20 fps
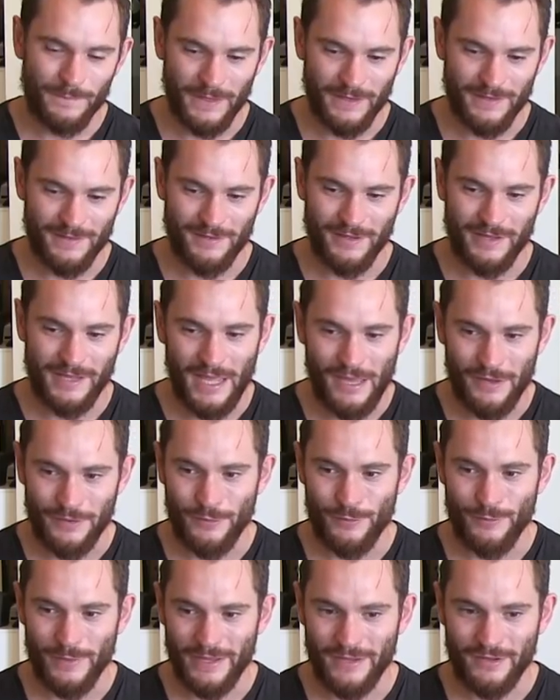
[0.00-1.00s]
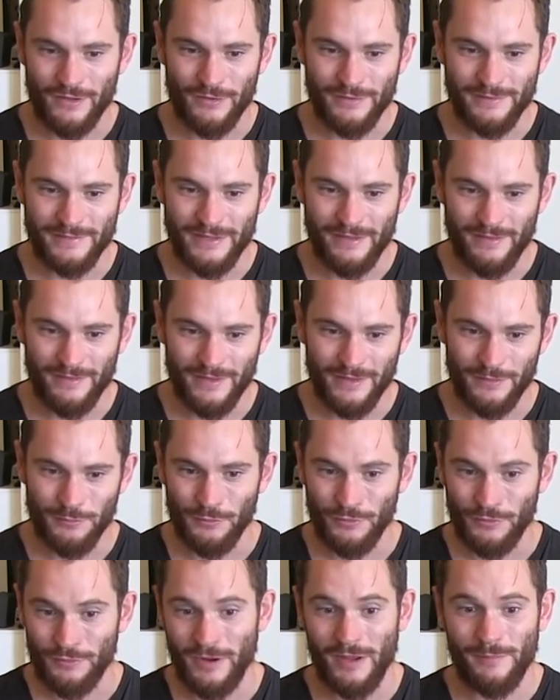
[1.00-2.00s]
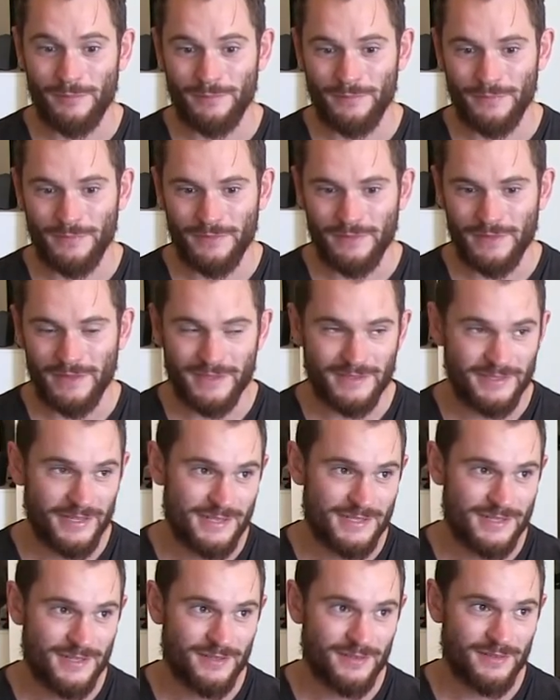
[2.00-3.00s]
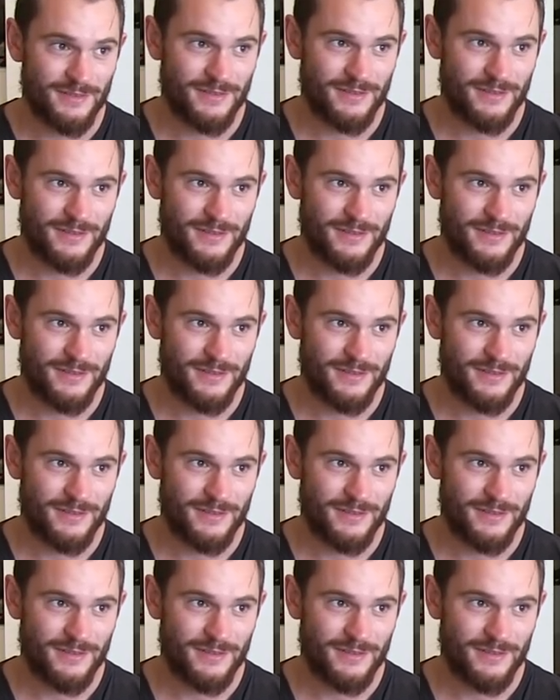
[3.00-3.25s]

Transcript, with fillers: and it's like, how do you make content that will grab the attention